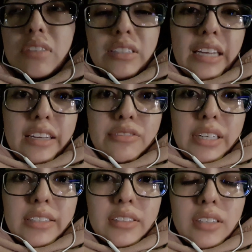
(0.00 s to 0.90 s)
take a
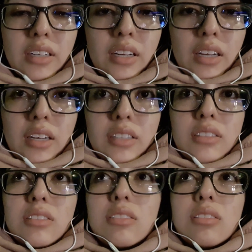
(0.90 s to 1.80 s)
risk
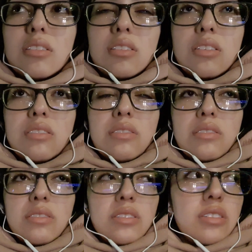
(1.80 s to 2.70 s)
to
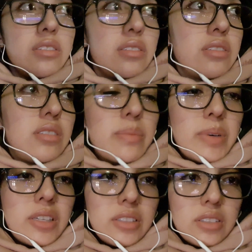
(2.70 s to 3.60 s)
the
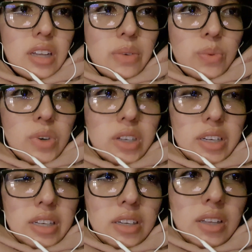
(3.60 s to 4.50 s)
bus not
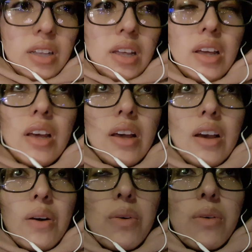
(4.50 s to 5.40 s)
working.
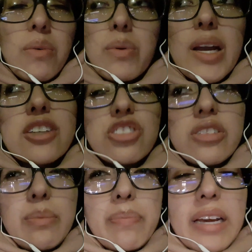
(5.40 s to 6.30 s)
We
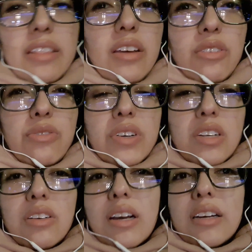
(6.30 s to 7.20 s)
actually paid the Uber,
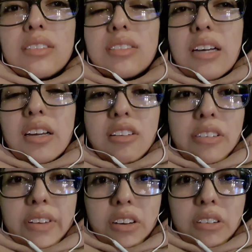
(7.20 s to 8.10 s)
you guys. I don't
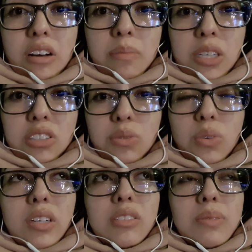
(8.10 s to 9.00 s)
even know how much it
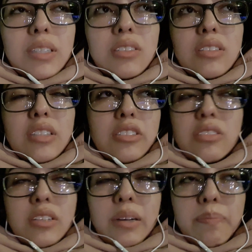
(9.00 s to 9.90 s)
was because I
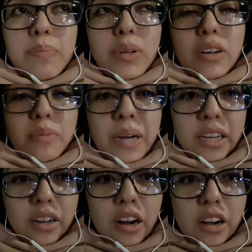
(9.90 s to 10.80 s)
just like put it on my
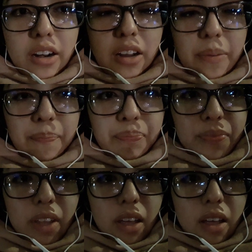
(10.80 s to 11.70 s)
card.
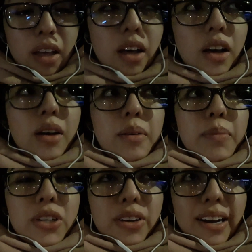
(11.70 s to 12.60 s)

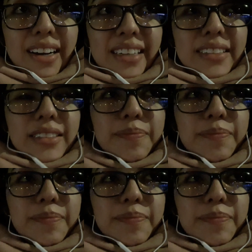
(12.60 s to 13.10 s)
But you guys,